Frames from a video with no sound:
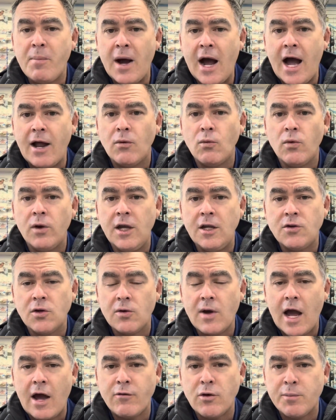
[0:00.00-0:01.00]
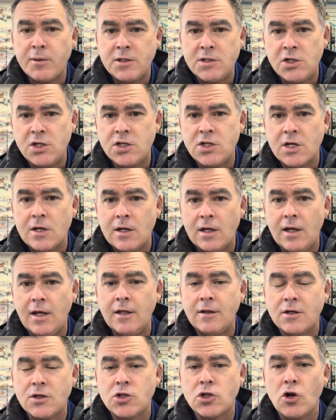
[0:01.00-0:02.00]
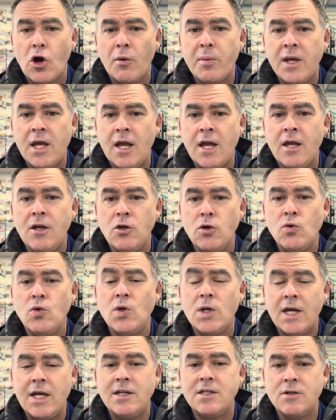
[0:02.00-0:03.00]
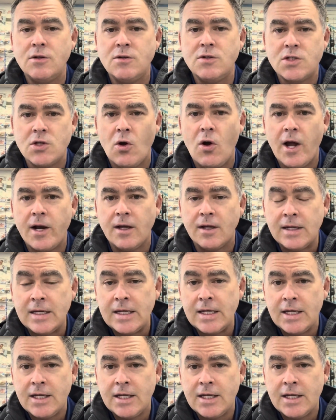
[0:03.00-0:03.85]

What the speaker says: but we do have a petition in the shop here. You need to sign it.